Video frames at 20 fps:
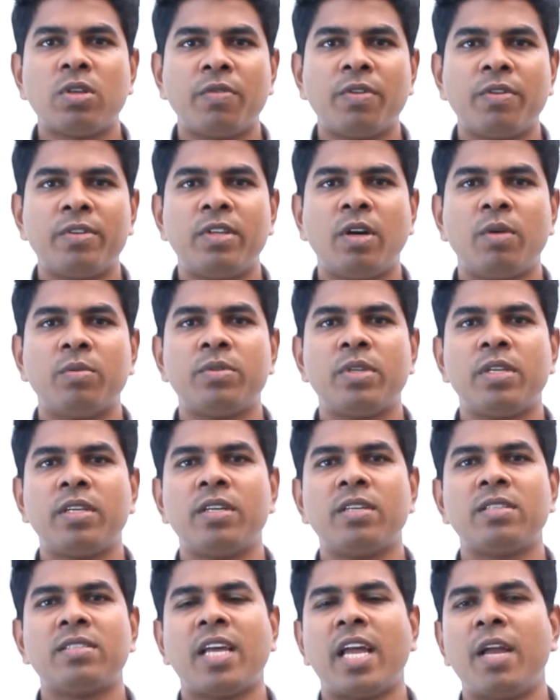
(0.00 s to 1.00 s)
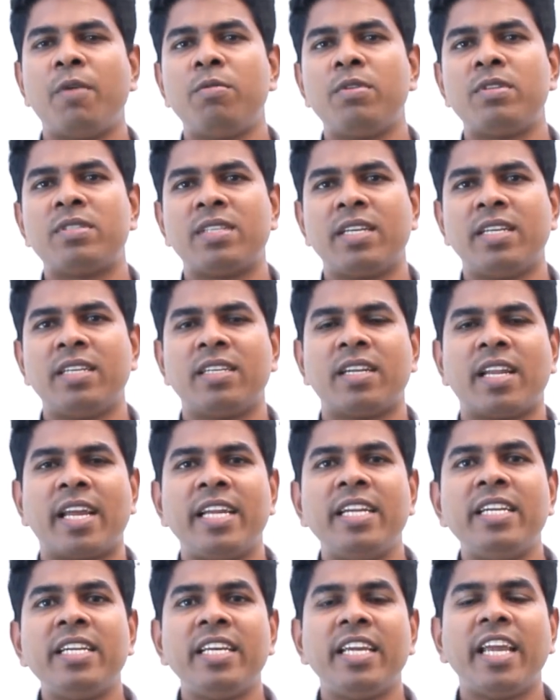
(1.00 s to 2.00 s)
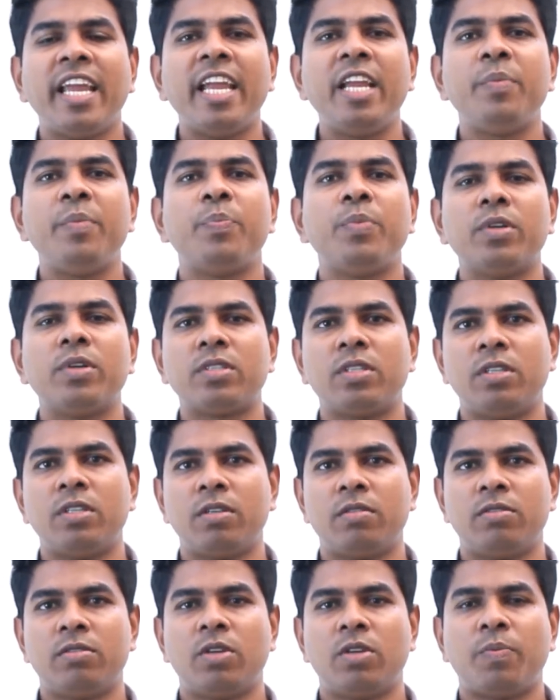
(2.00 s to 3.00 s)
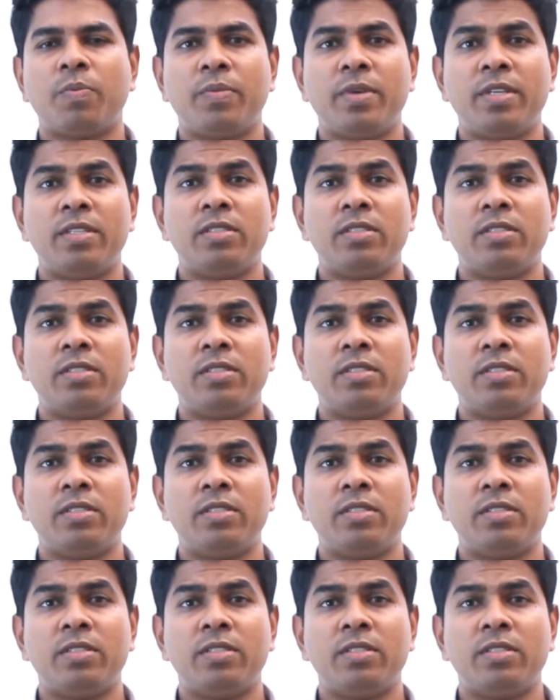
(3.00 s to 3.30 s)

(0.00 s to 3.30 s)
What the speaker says: of the job seekers, I would say 98% of the